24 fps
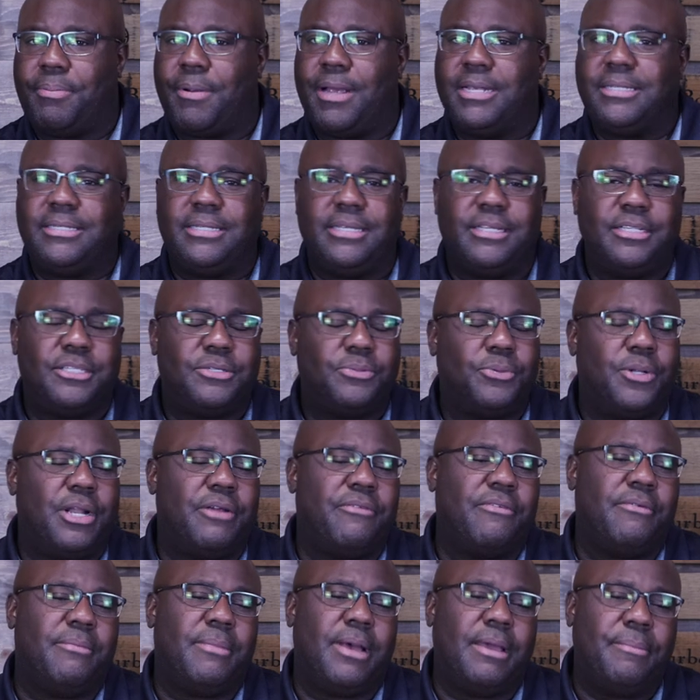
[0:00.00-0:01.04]
presents,
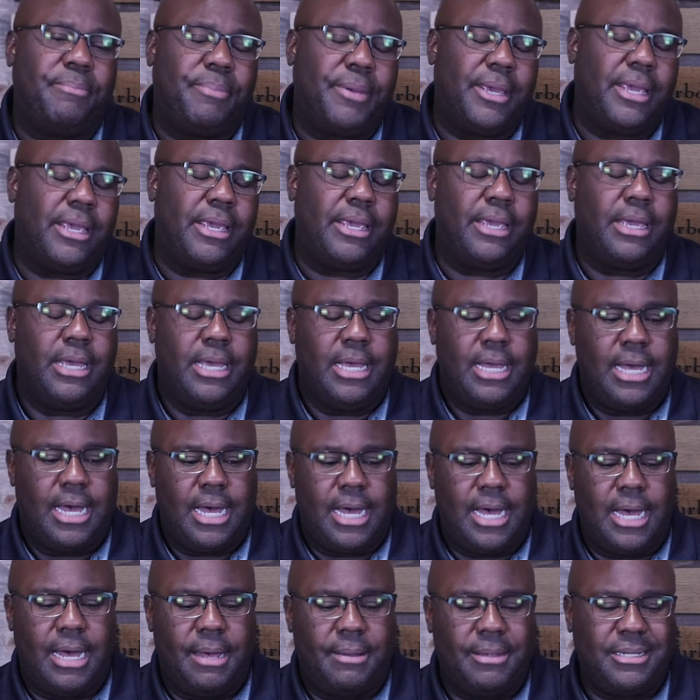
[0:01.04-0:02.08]
whatever it might be.
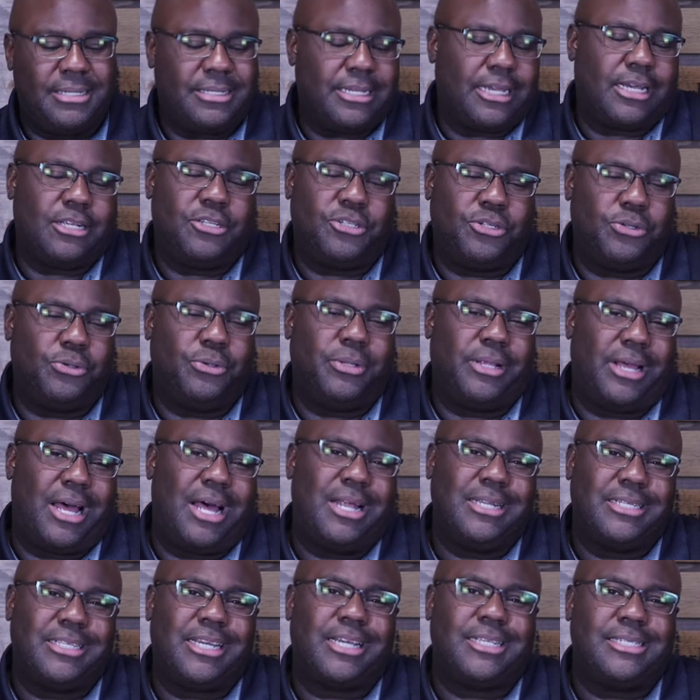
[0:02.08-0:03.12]
It's like a true,
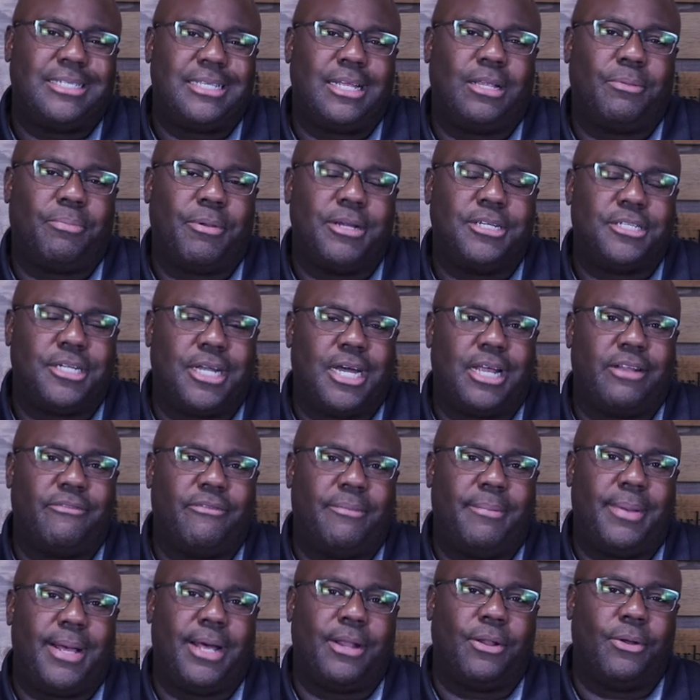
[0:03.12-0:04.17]
honestly, like a celebration kind of
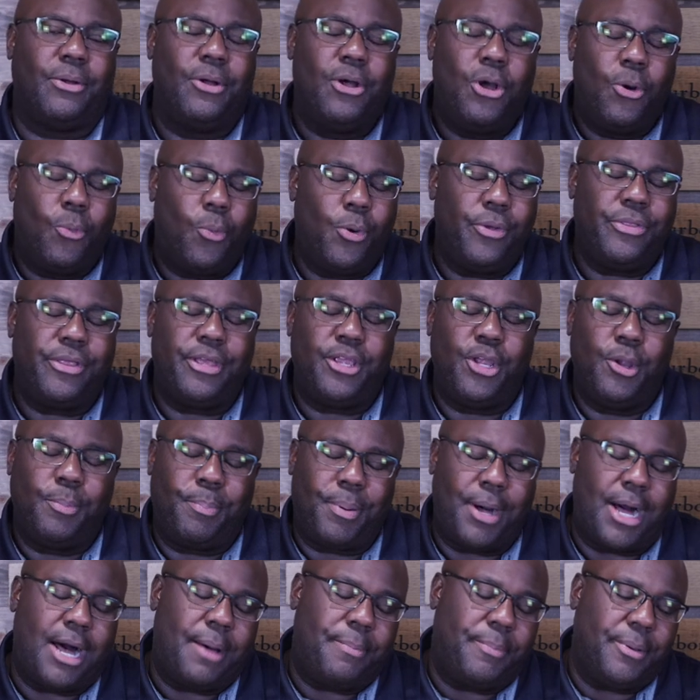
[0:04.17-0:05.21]
a bottle, one that you
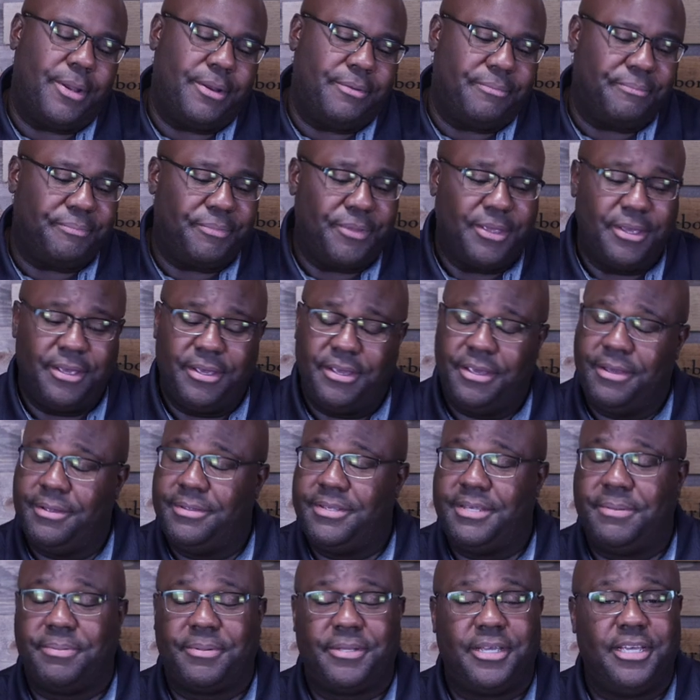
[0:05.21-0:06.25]
pop and you
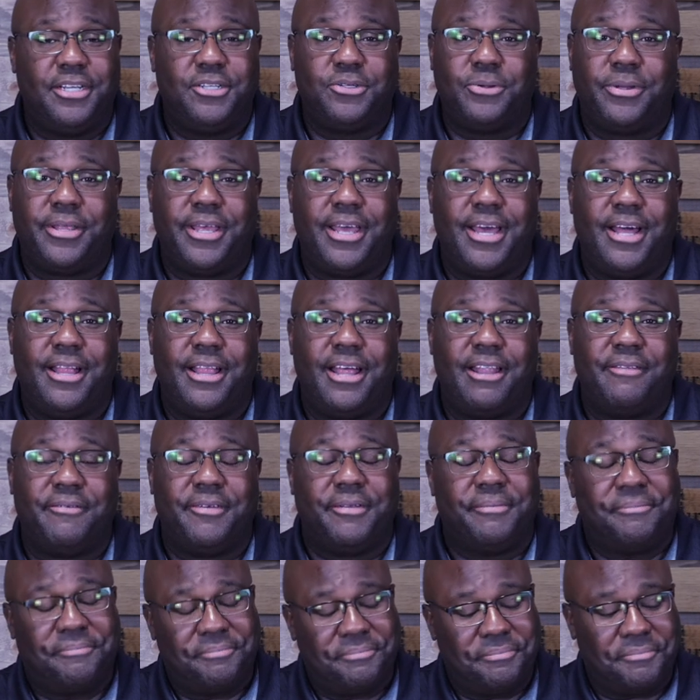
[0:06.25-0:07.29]
typically enjoy the hell out of
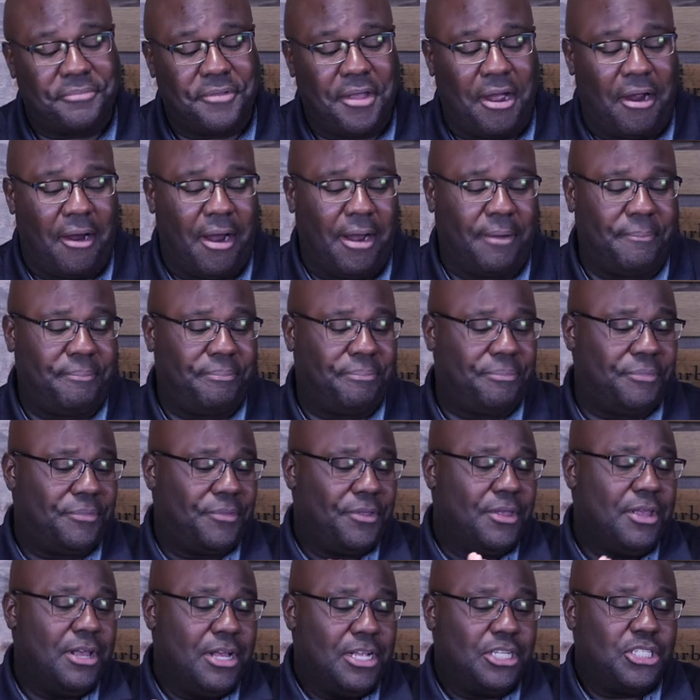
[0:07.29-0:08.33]
it. All right.
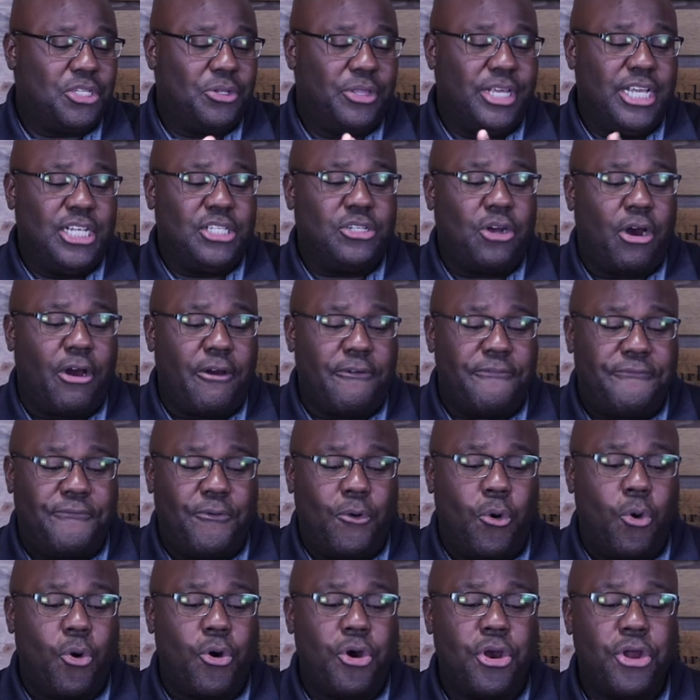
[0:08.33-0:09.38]
So these are
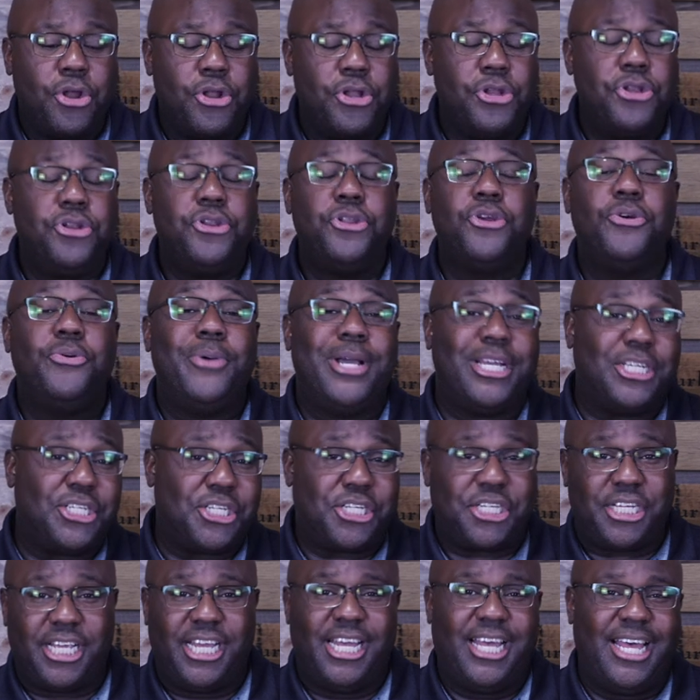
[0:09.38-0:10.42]
four
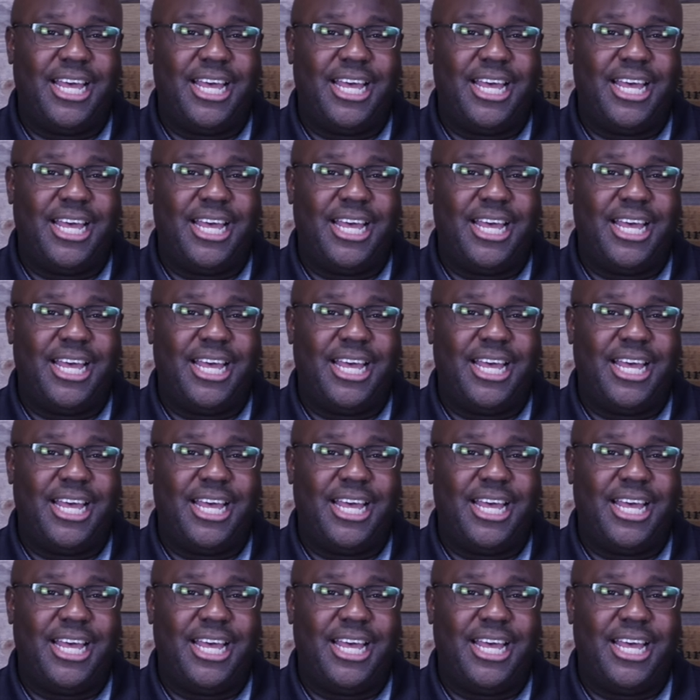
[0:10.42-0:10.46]
newish